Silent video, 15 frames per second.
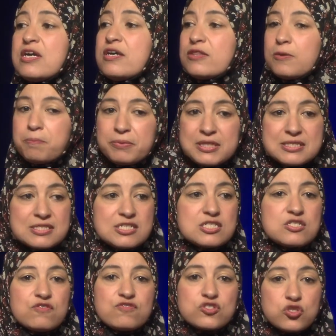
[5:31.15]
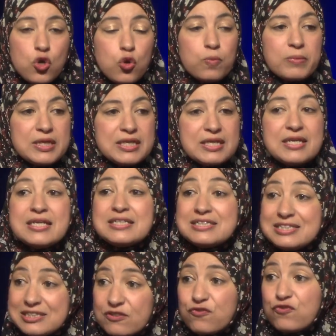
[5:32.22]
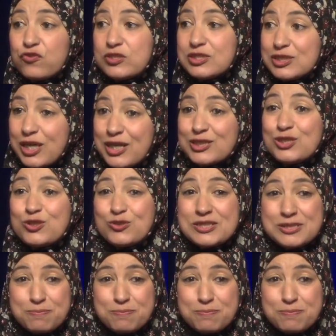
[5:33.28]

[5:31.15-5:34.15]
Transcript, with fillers: the pieces of so many different countries,